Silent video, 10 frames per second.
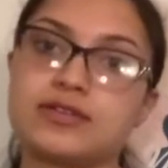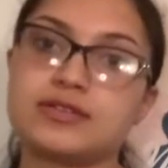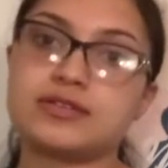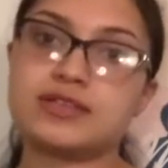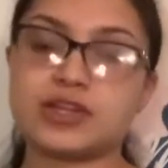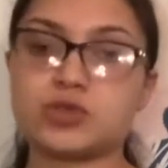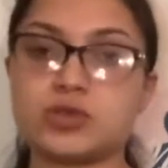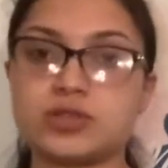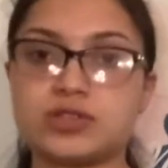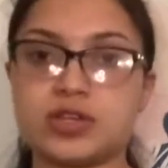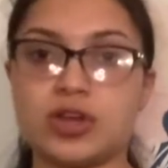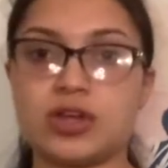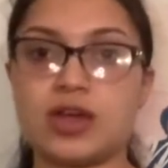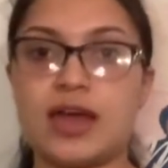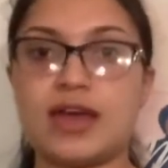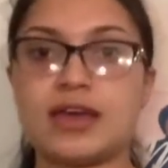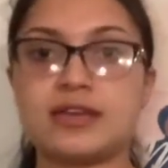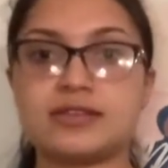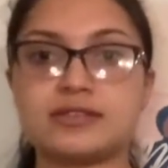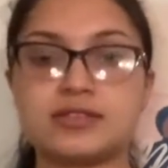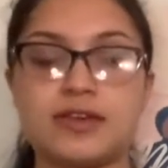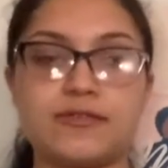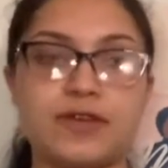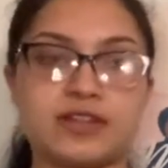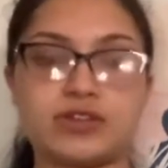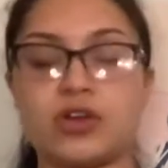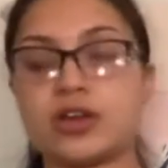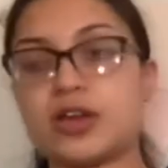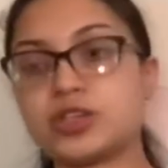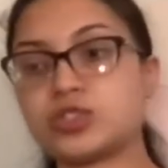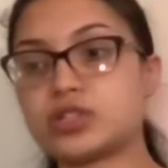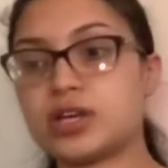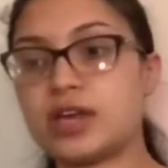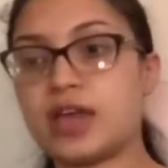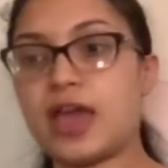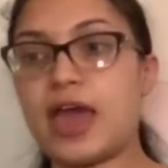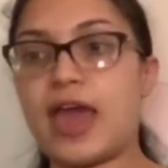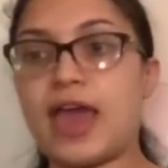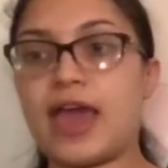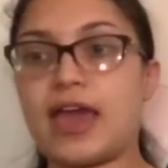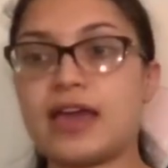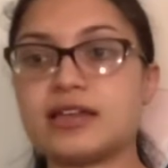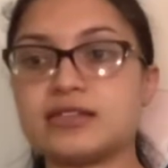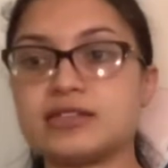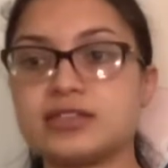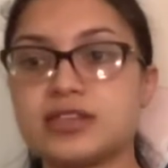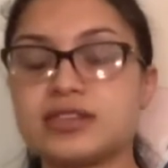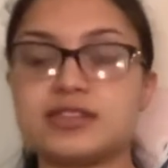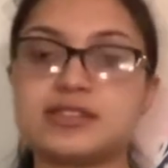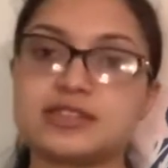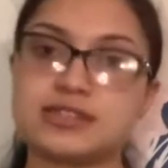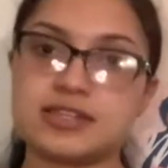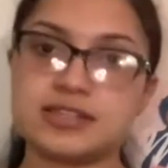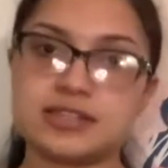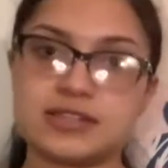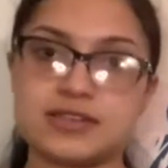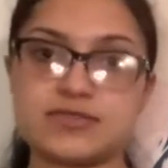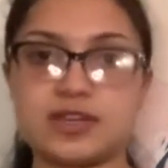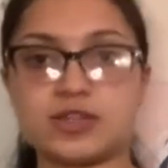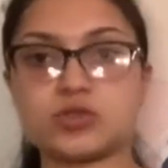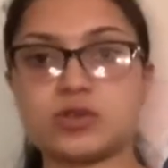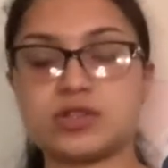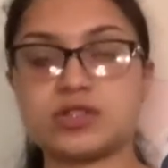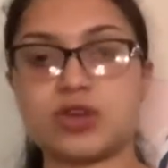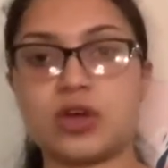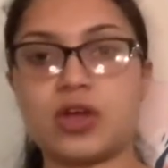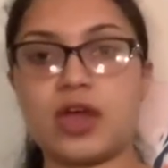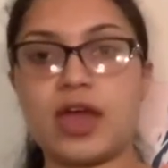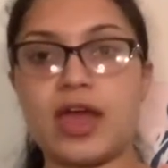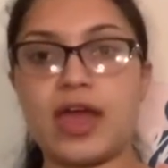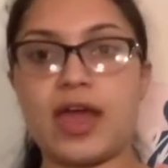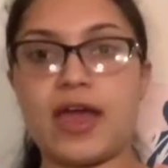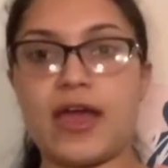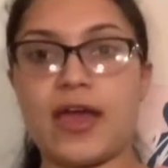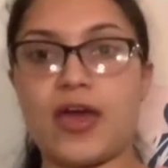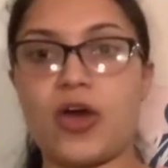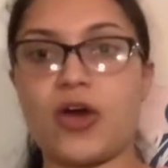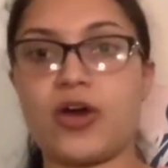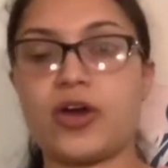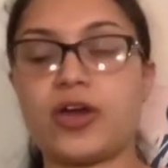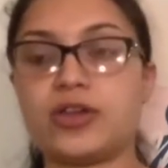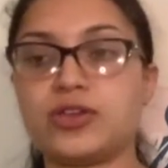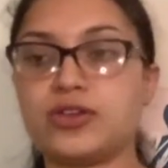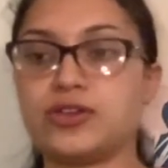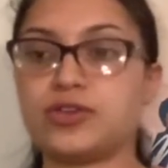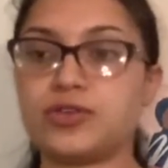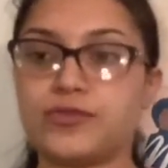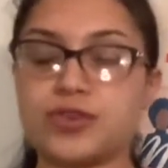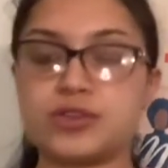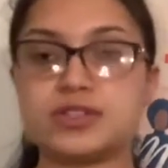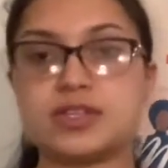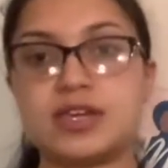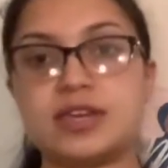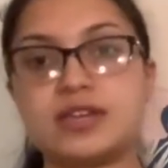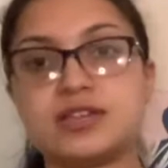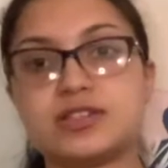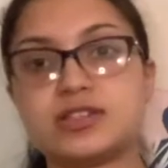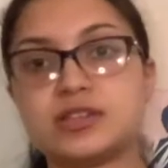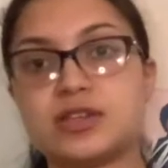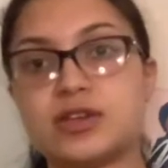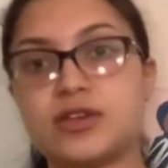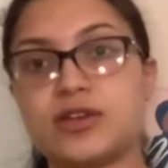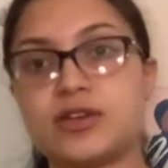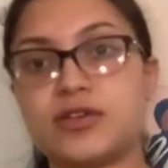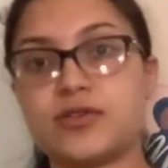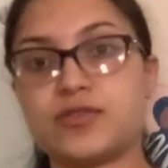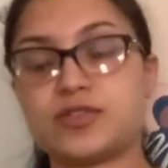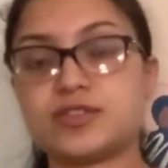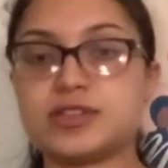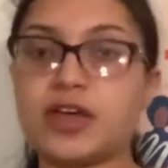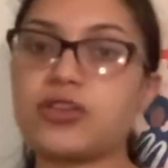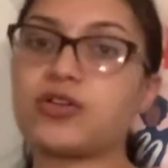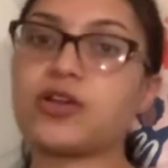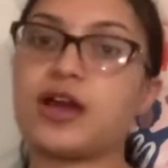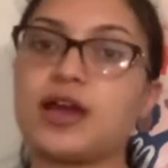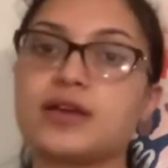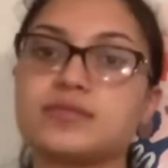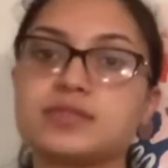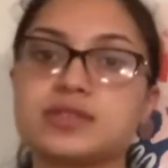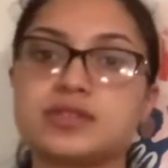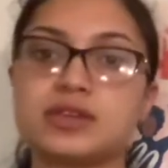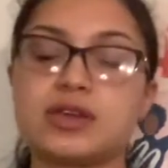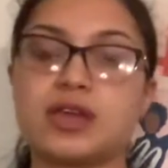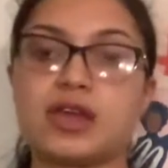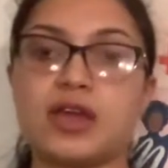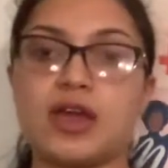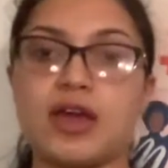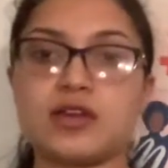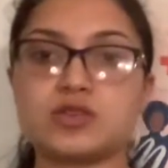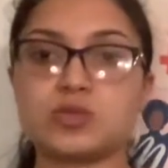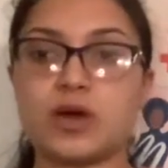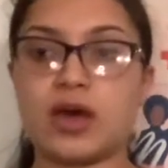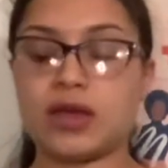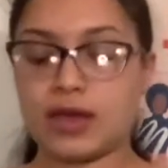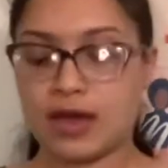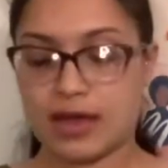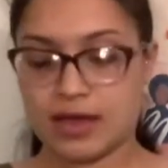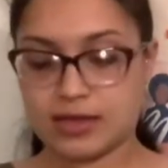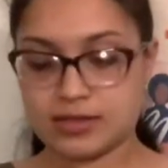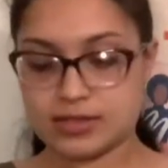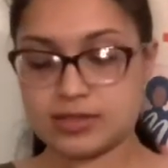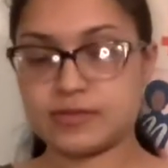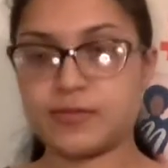sexual assault has affected our country and the statistics of sexual assault on universities versus other crimes, as well as